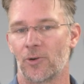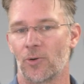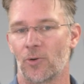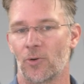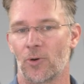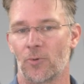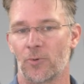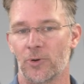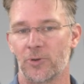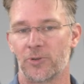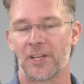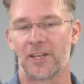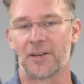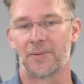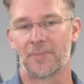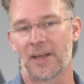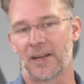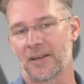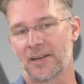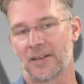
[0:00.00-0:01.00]
or
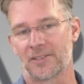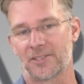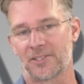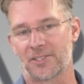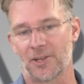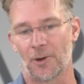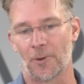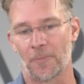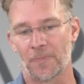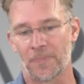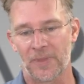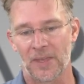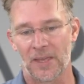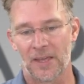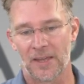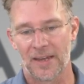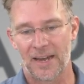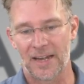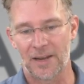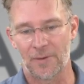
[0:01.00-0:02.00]
routine maintenance. So
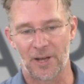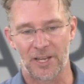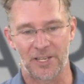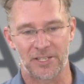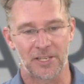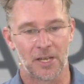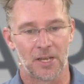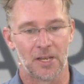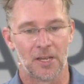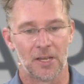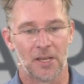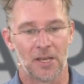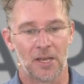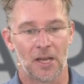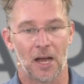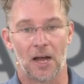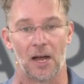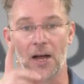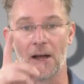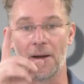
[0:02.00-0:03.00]
anyways,
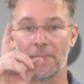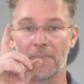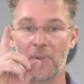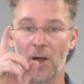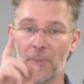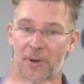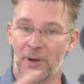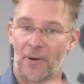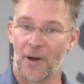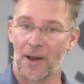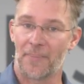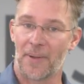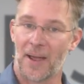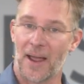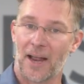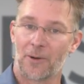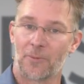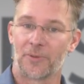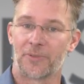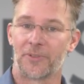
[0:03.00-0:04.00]
I'll be right
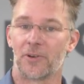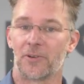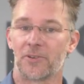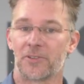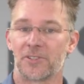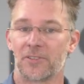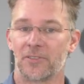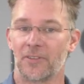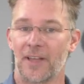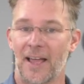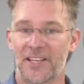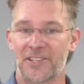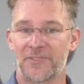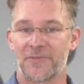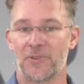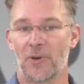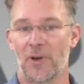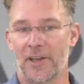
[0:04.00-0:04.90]
back with those last few